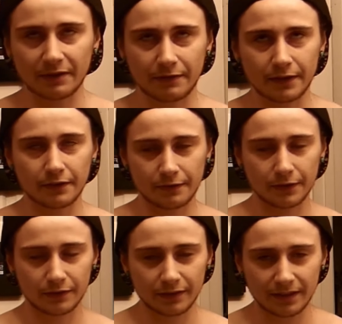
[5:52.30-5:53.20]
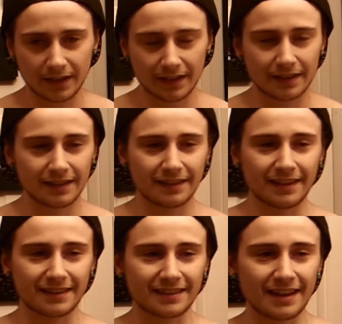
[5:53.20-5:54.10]
my finger feels skin,
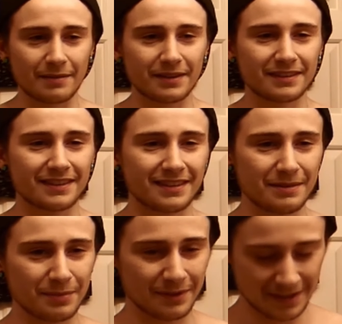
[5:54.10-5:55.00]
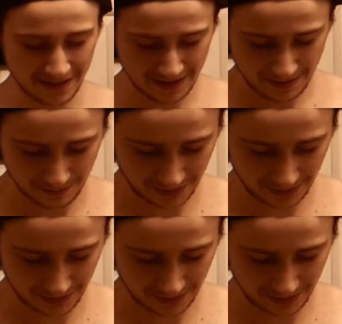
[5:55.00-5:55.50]
like the scabbiness of the nipple, but